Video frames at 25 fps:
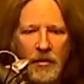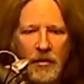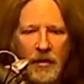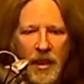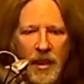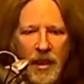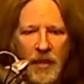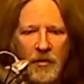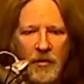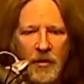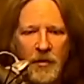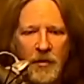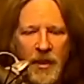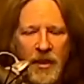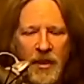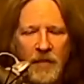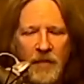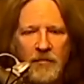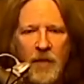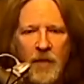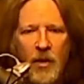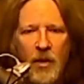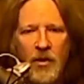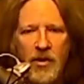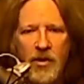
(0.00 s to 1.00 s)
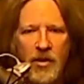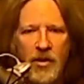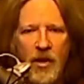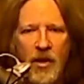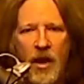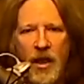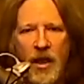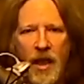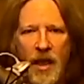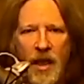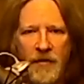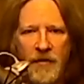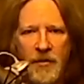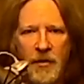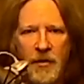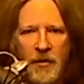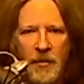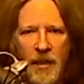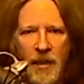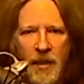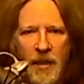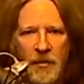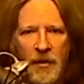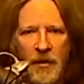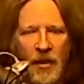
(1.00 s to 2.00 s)
They will be the most sought after
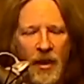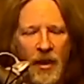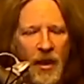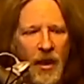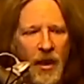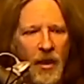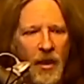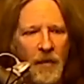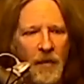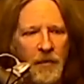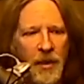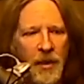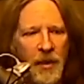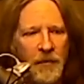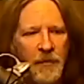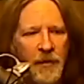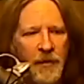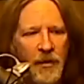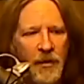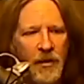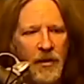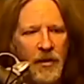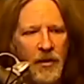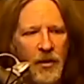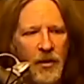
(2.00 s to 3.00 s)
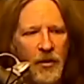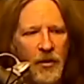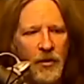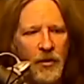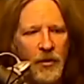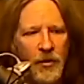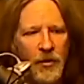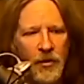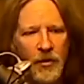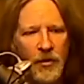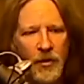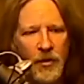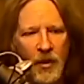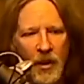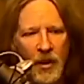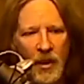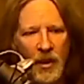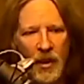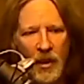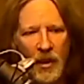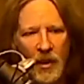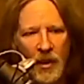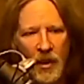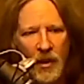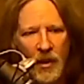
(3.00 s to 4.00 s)
people. People who
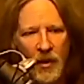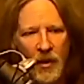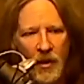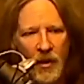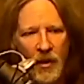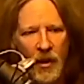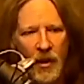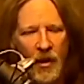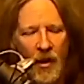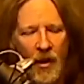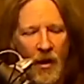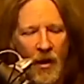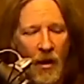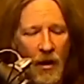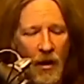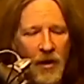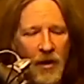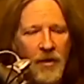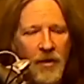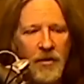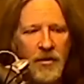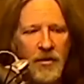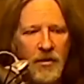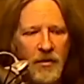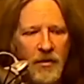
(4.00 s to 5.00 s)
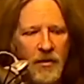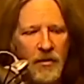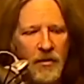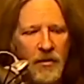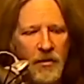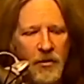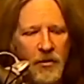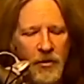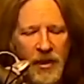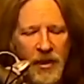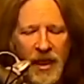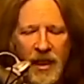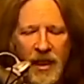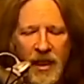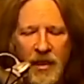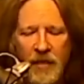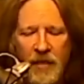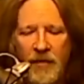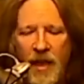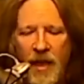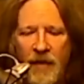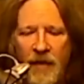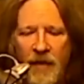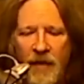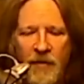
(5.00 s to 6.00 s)
aren't creative,
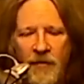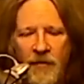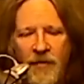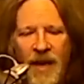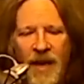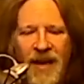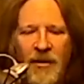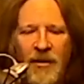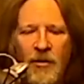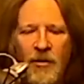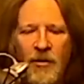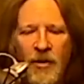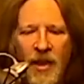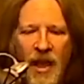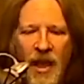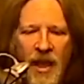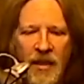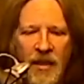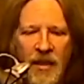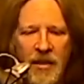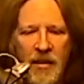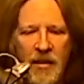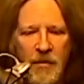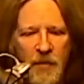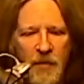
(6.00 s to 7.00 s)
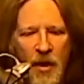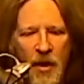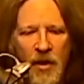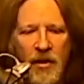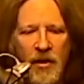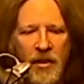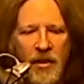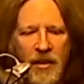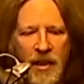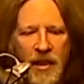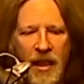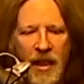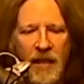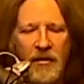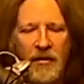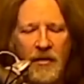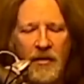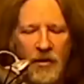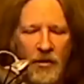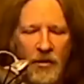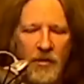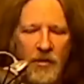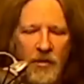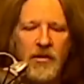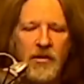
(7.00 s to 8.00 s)
haven't found that spark yet,
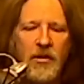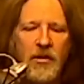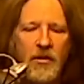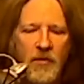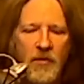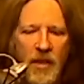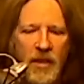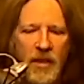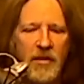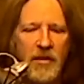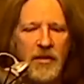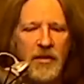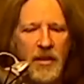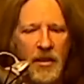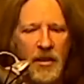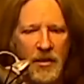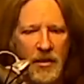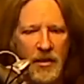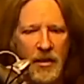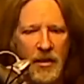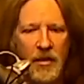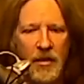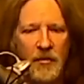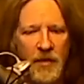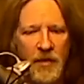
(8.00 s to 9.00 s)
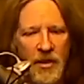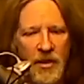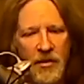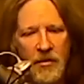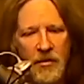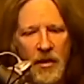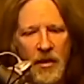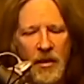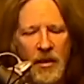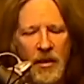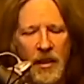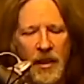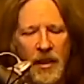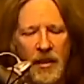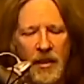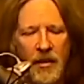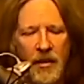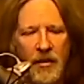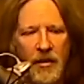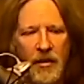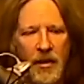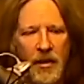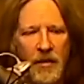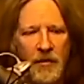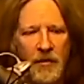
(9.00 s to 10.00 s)
those are the ones that are going to be struggling.
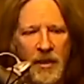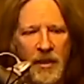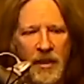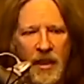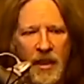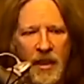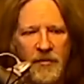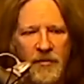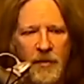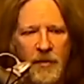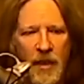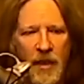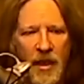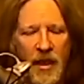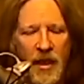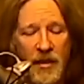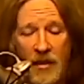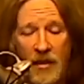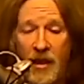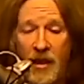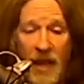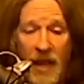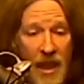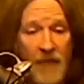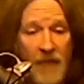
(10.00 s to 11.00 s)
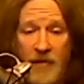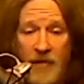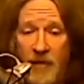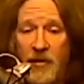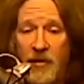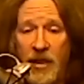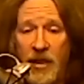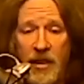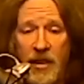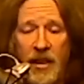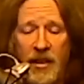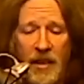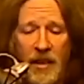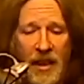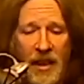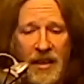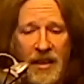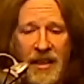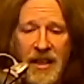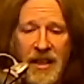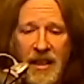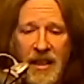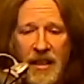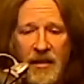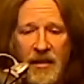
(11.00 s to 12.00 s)
They're going to be left behind. They'll have everything they
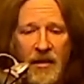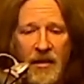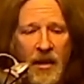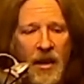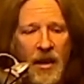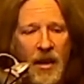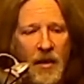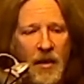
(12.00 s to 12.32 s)
need,